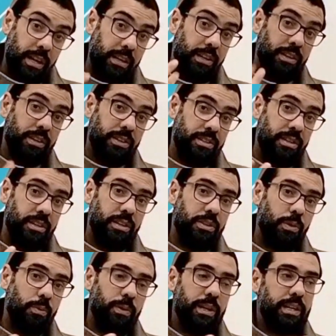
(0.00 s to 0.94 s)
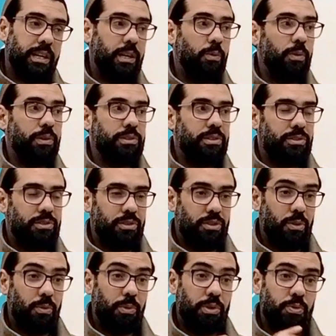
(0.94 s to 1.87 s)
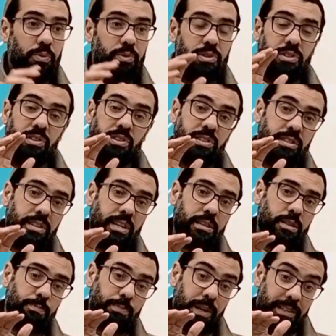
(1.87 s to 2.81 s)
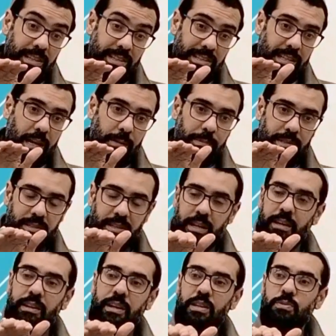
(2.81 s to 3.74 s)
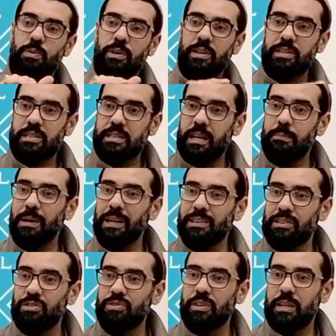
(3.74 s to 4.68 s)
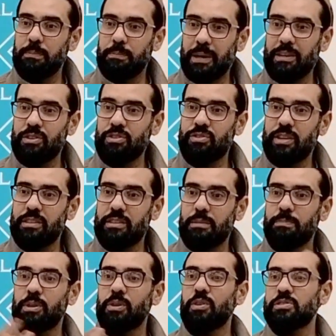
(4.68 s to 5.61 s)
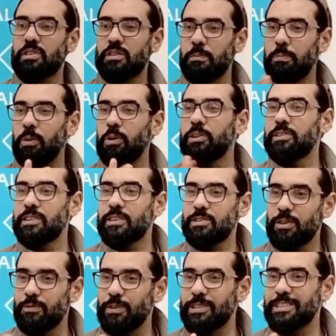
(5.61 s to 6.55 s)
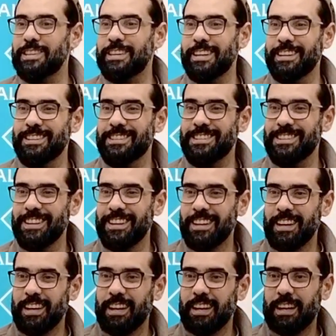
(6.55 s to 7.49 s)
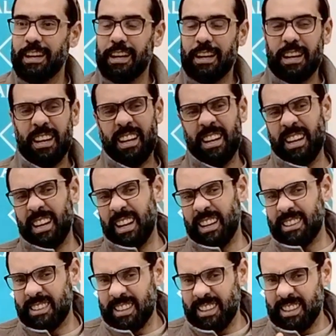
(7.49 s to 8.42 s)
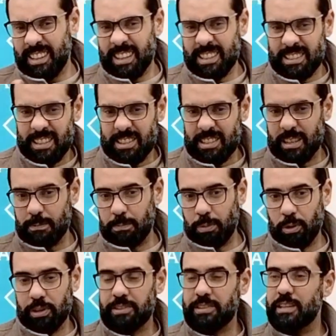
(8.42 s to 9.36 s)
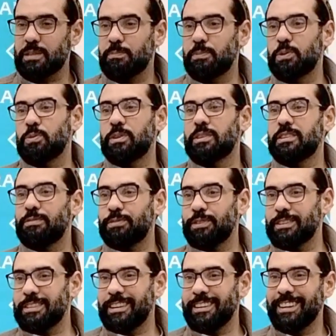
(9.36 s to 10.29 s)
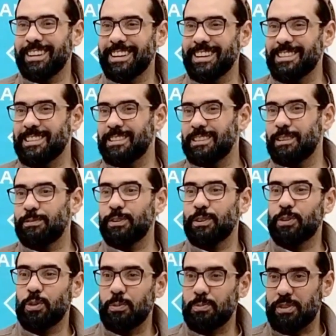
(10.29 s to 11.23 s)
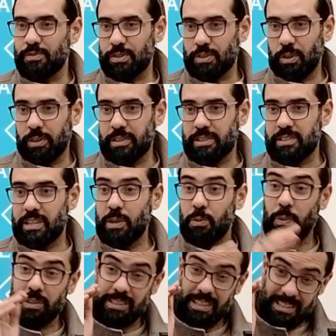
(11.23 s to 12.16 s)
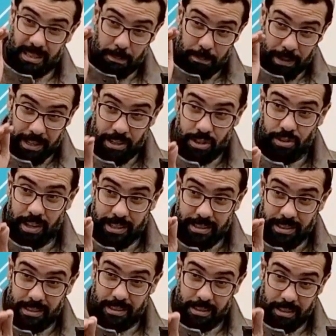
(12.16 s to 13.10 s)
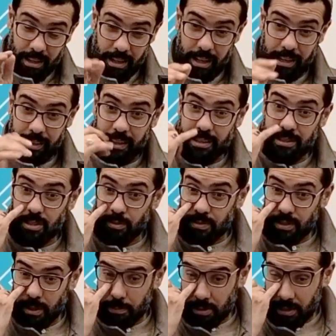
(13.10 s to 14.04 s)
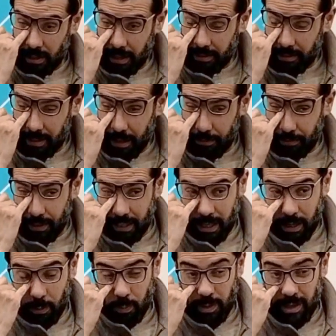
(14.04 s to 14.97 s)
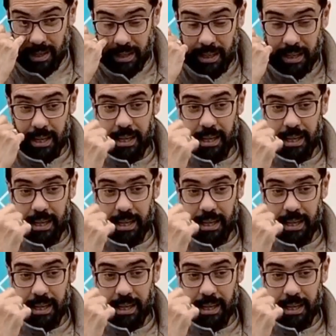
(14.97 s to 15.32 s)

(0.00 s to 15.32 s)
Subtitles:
they could continue the work he wanted to do, which was to spread Islam into areas where Islam hadn't really penetrated because of the politics of its kings and the intestine politics between different tariqas and different groups of scholars. He wanted to penetrate into the heartlands of sub-Saharan Africa where